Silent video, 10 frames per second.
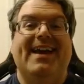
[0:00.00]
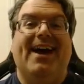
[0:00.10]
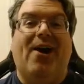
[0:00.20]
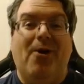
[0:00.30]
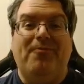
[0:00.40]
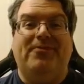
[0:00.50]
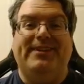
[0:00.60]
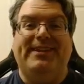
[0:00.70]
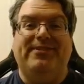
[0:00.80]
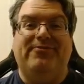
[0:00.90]

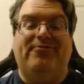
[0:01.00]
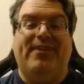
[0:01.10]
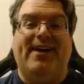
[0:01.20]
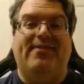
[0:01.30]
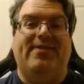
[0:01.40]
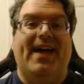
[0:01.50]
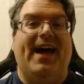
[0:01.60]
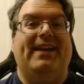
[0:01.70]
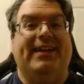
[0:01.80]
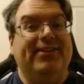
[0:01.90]
Hopefully you found
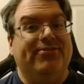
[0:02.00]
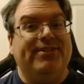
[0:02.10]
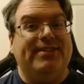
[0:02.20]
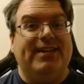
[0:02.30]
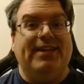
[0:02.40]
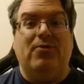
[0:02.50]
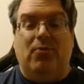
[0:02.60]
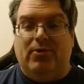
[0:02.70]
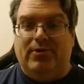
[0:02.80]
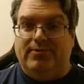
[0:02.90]
that interesting
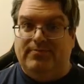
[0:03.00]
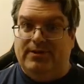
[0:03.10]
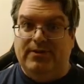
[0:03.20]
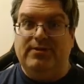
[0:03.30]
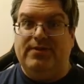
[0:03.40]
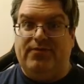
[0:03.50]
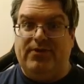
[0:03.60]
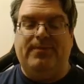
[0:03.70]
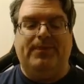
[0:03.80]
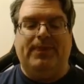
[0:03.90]
or
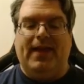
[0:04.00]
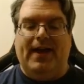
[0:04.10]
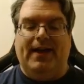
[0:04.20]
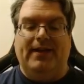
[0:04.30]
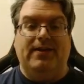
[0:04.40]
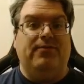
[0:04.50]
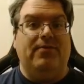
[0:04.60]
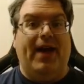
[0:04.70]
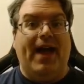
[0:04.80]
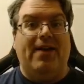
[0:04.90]
useful. If
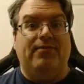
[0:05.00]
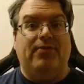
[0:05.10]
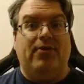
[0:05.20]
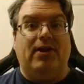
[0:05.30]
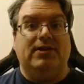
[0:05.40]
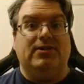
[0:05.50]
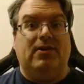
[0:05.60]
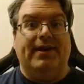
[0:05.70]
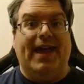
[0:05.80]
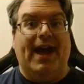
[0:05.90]
you have thoughts
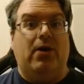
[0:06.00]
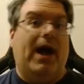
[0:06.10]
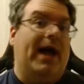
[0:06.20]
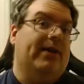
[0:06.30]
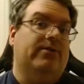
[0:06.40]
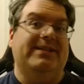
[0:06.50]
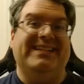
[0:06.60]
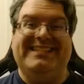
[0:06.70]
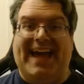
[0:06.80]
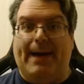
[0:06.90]
on how I could
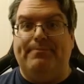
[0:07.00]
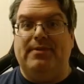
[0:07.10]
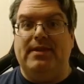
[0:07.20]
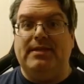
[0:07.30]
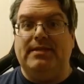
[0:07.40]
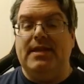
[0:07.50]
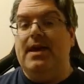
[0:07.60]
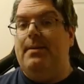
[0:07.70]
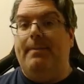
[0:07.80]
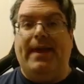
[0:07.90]
adapt this,
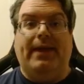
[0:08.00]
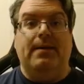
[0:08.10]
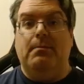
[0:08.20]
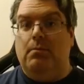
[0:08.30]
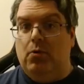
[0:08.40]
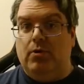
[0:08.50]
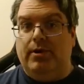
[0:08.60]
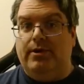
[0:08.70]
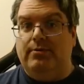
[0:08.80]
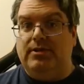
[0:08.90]
make it more
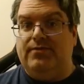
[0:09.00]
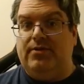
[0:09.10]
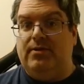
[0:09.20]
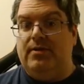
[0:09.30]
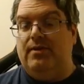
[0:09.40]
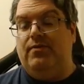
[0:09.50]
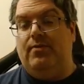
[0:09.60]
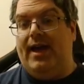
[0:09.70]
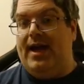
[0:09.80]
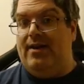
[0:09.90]
useful, if
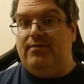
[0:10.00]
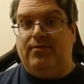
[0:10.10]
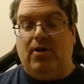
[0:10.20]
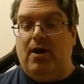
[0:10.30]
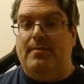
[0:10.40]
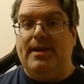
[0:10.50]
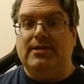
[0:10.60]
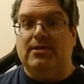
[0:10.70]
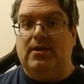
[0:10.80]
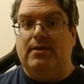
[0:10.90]
you have
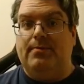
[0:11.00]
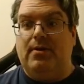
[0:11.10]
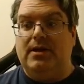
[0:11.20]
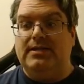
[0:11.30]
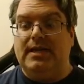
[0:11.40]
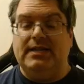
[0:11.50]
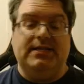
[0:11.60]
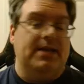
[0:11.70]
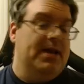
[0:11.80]
comments on the process,